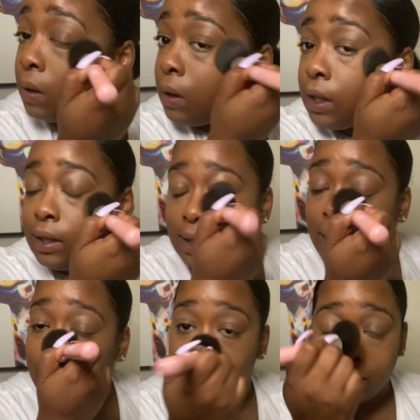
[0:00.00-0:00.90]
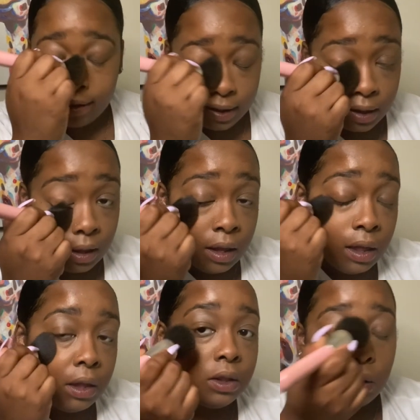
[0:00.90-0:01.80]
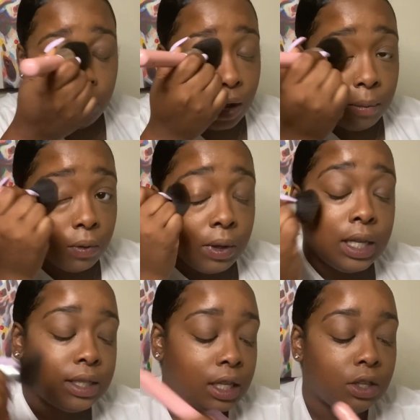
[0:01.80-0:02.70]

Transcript: It's not no rhyme or reason.